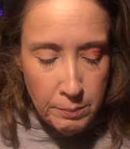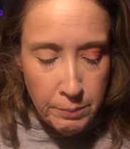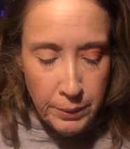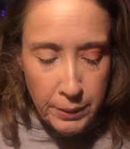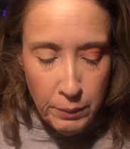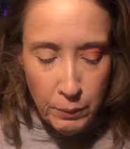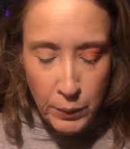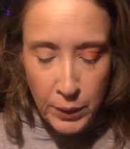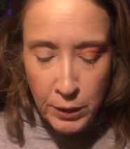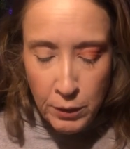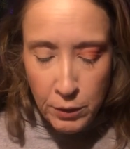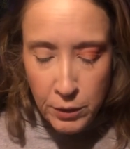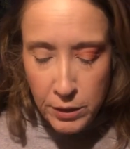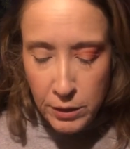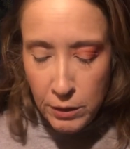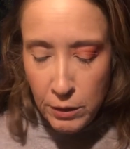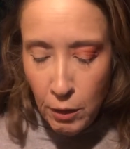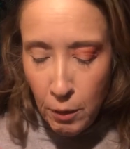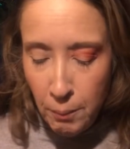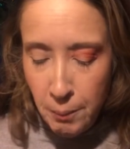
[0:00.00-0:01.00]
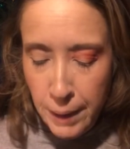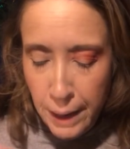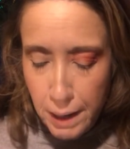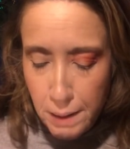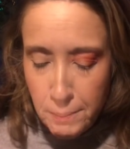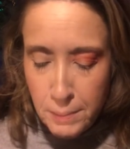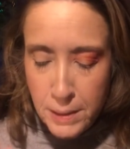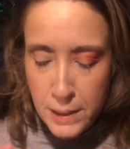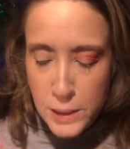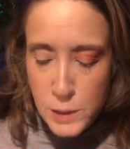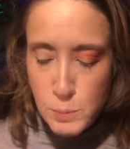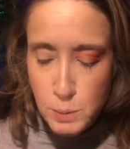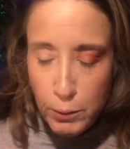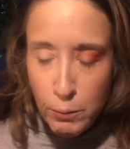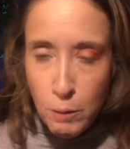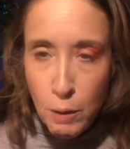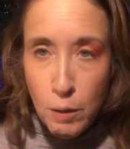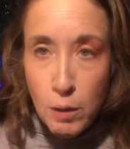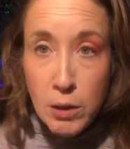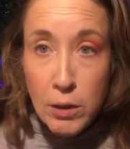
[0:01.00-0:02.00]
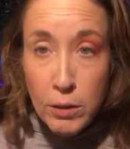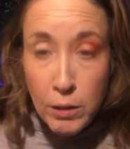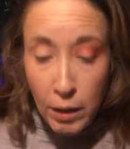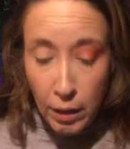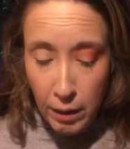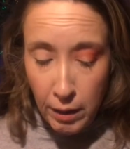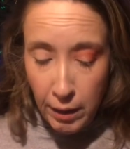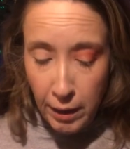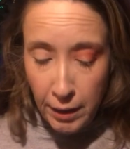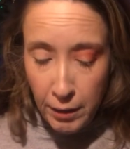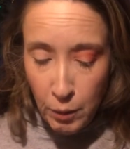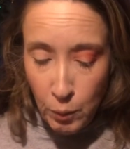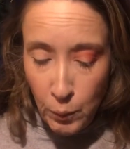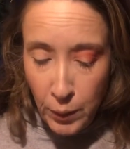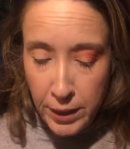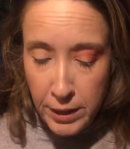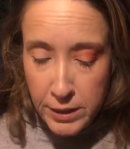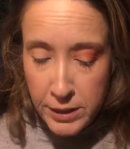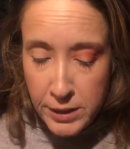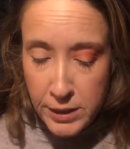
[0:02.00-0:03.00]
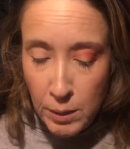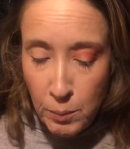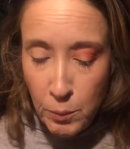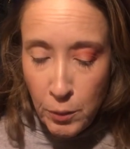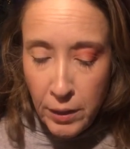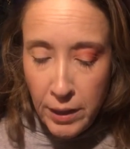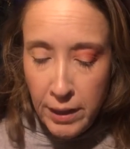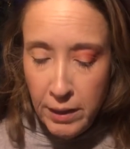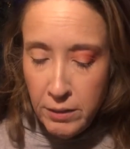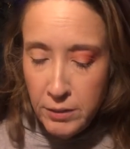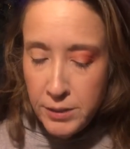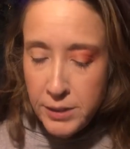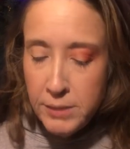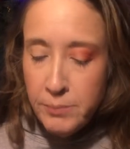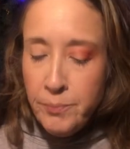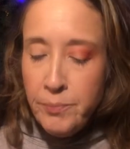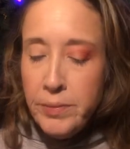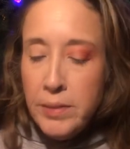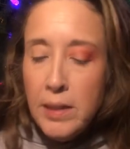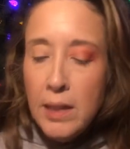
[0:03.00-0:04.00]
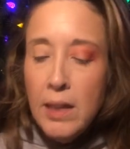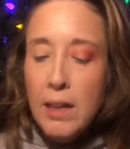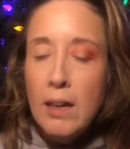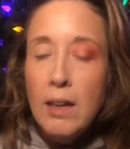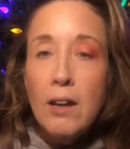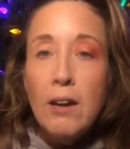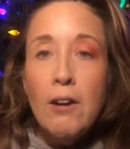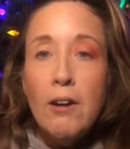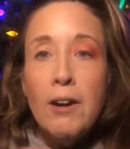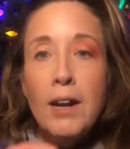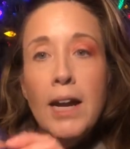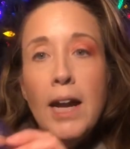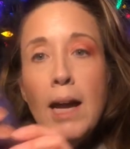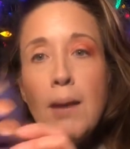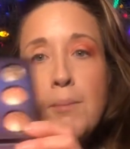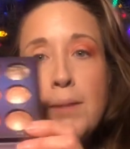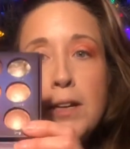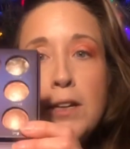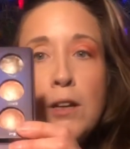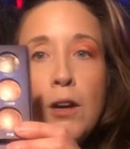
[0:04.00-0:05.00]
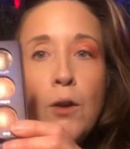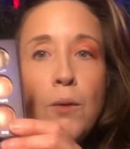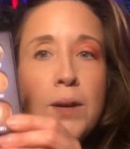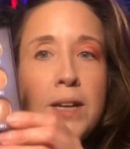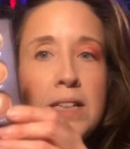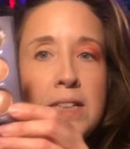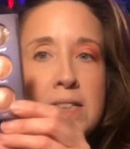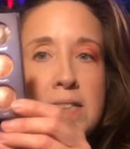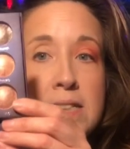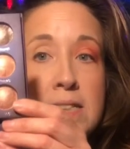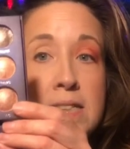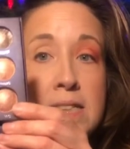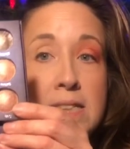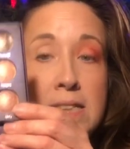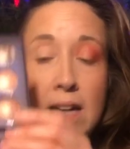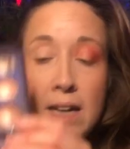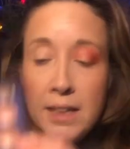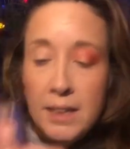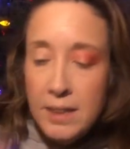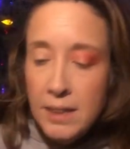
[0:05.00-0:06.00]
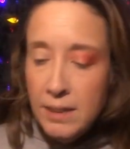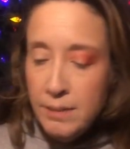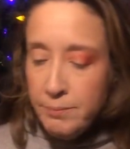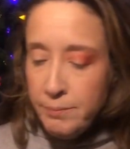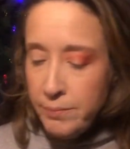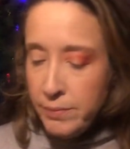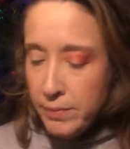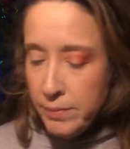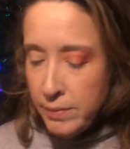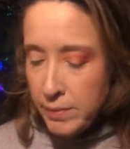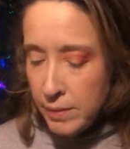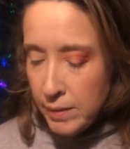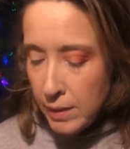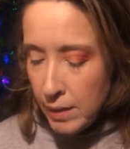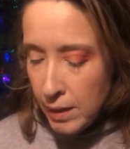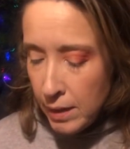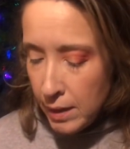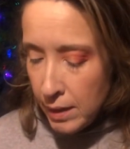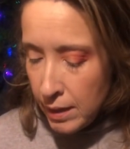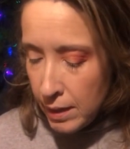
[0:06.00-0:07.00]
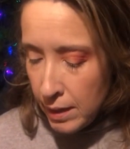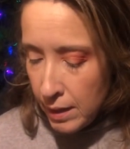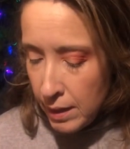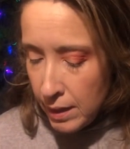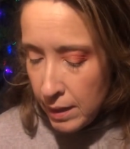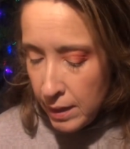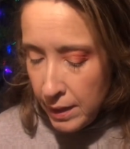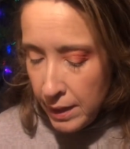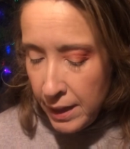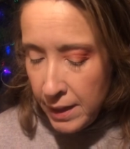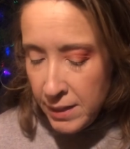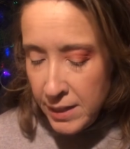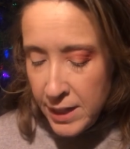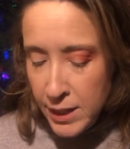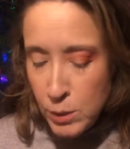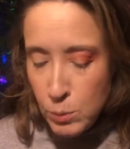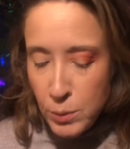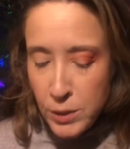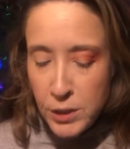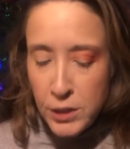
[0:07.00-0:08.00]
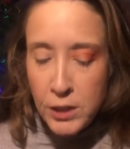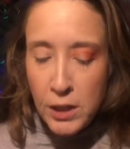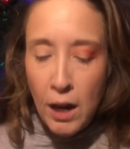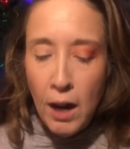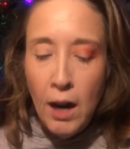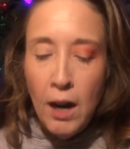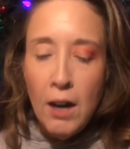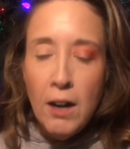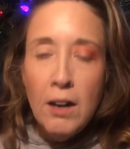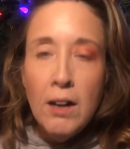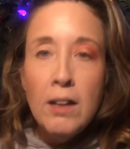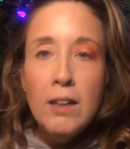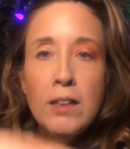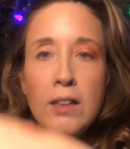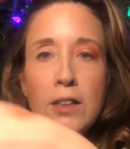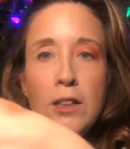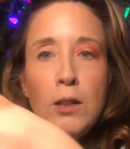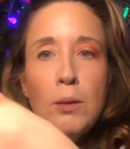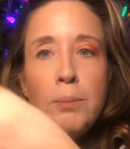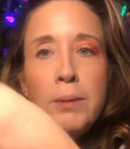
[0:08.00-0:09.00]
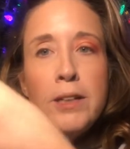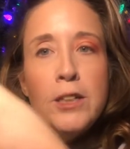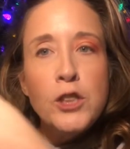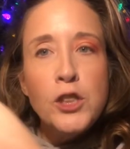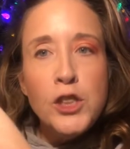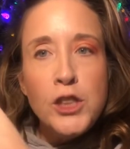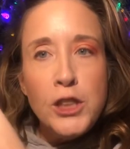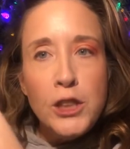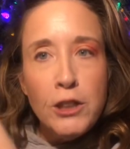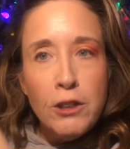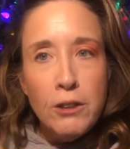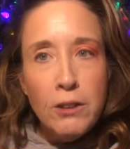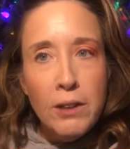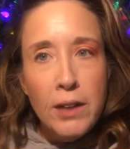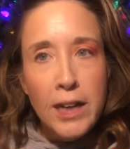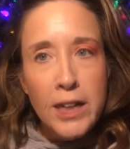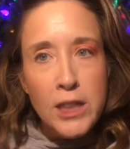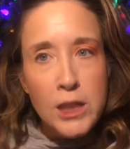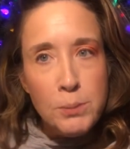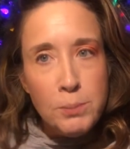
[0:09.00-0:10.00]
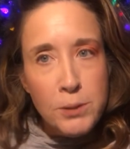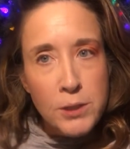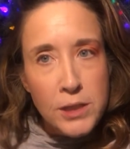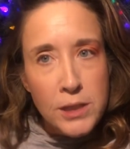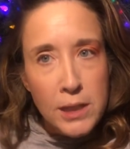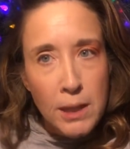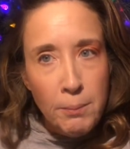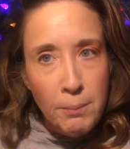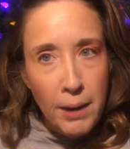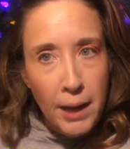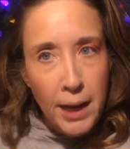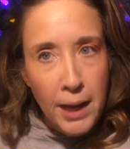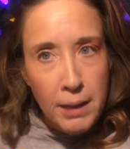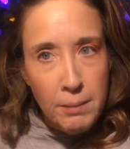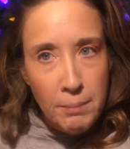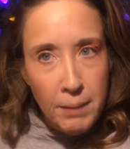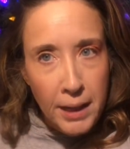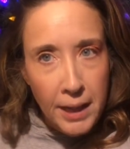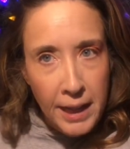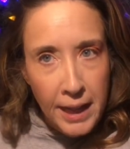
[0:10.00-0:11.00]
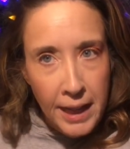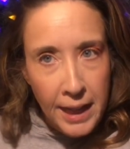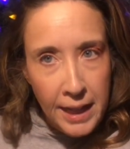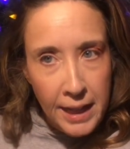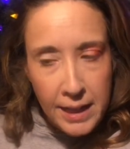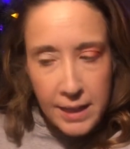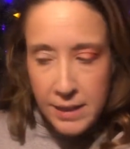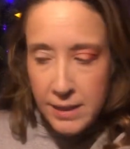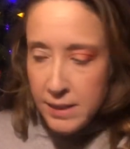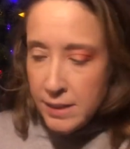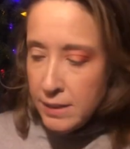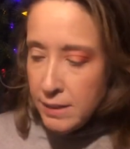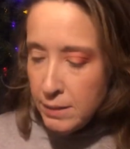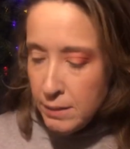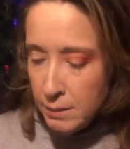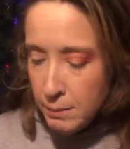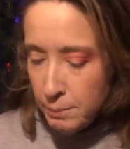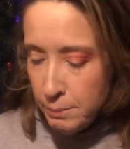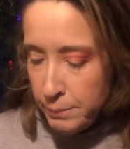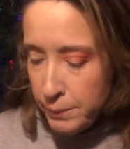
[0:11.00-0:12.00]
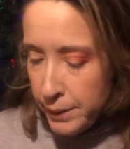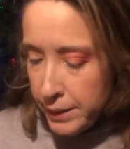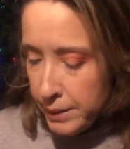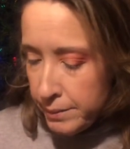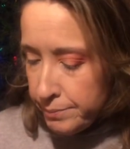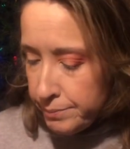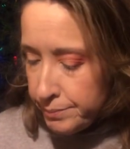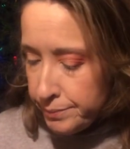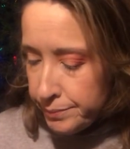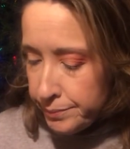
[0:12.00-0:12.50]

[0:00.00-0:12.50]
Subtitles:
But we couldn't go back because we were on our way to somewhere else. All right, I'm going to go into Sun. And these ones are a little bit sheer. I just put some on my hand, but